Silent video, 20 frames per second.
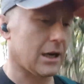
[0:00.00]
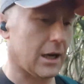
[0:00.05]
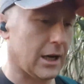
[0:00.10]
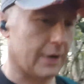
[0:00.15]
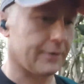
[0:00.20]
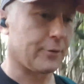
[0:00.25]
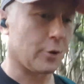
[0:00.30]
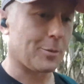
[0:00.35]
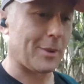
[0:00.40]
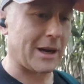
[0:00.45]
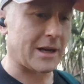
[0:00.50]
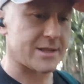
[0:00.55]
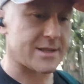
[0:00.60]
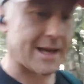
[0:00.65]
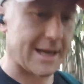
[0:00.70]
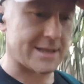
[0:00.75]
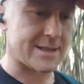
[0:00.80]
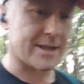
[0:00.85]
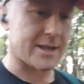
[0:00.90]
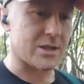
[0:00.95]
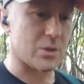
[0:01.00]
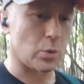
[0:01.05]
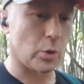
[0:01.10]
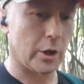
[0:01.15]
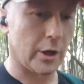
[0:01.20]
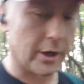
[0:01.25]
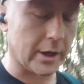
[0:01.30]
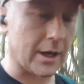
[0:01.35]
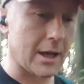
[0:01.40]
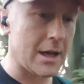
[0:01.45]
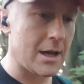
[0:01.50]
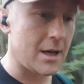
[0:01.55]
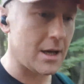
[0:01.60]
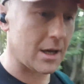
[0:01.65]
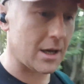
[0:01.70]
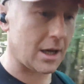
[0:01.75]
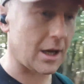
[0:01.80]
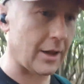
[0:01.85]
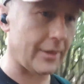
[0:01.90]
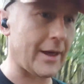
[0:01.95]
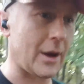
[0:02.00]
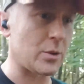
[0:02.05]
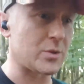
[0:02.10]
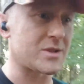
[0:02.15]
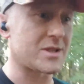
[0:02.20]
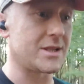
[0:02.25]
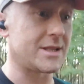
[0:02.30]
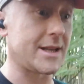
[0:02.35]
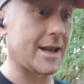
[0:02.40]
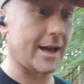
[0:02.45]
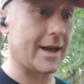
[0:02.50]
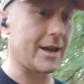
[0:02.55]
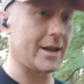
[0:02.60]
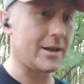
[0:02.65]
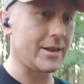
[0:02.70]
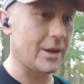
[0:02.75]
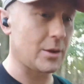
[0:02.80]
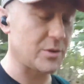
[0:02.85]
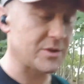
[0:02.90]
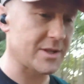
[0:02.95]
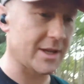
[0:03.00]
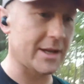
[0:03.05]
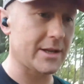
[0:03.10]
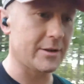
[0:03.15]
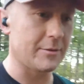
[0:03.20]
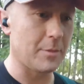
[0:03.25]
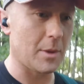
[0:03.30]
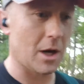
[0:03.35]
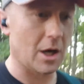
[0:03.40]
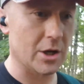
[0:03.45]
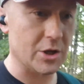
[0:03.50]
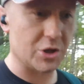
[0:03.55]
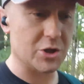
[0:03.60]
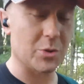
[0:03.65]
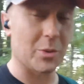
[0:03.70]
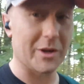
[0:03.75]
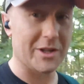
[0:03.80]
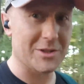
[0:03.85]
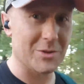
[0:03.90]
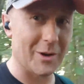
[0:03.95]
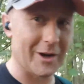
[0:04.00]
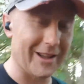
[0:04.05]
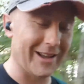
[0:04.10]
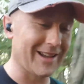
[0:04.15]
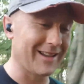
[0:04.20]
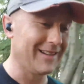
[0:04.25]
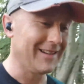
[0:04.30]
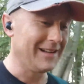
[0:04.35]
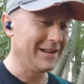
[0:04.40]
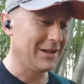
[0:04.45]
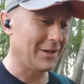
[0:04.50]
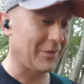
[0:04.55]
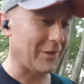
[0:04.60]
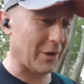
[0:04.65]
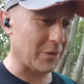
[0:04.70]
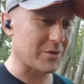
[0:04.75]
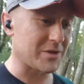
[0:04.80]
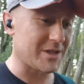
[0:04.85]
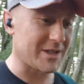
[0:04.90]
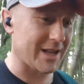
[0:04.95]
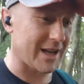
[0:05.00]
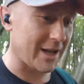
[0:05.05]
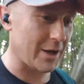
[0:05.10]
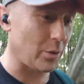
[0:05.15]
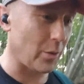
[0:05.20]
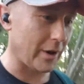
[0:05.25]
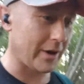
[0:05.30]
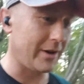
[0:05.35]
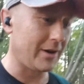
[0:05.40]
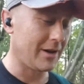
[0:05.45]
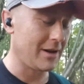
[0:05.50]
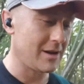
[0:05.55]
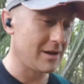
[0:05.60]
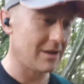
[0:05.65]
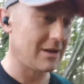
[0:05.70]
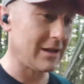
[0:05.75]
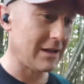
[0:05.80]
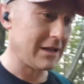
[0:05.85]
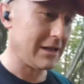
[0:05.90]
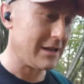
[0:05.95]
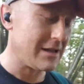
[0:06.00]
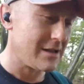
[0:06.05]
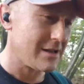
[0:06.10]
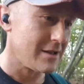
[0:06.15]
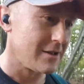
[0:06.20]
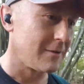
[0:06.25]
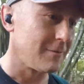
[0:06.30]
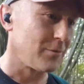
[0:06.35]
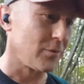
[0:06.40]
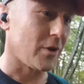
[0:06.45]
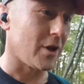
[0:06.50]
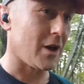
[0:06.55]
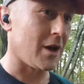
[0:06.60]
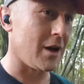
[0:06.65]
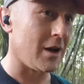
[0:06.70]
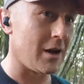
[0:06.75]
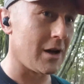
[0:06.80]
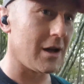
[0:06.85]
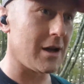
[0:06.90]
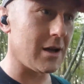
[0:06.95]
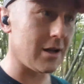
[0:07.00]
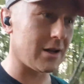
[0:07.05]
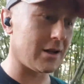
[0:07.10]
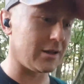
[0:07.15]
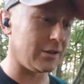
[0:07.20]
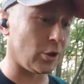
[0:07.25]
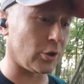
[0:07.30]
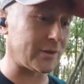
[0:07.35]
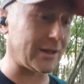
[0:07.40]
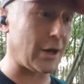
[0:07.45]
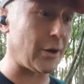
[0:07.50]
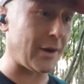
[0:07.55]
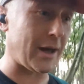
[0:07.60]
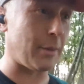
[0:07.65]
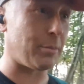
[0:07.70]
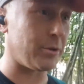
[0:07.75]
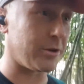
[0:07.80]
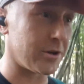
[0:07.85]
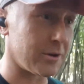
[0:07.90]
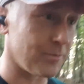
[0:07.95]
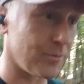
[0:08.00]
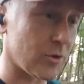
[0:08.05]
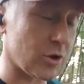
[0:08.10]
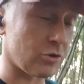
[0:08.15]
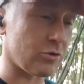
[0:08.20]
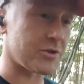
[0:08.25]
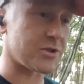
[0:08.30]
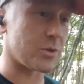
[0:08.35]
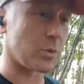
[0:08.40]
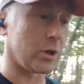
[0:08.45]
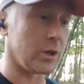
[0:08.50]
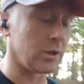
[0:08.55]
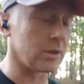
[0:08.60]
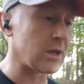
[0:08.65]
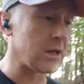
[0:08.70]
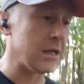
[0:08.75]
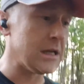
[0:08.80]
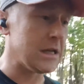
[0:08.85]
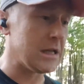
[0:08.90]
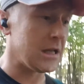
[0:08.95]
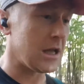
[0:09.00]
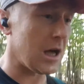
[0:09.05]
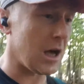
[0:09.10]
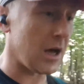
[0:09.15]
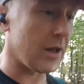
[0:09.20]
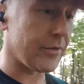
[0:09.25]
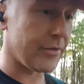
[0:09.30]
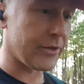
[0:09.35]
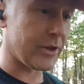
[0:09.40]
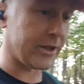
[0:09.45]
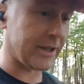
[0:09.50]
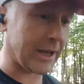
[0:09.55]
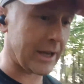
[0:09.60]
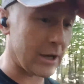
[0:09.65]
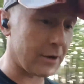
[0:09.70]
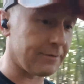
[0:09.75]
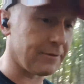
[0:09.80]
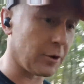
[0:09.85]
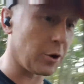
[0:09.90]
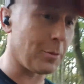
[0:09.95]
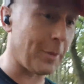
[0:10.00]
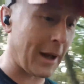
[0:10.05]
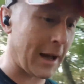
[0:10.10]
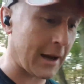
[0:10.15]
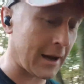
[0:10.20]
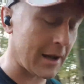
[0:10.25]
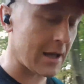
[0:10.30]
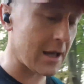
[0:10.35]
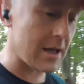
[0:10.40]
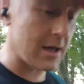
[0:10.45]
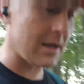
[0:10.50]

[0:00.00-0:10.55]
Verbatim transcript: I flew back because I had to get to work, and that was the day, that was the end of March 2020, that was the day when uh, lockdown happened across the world. The day I flew back,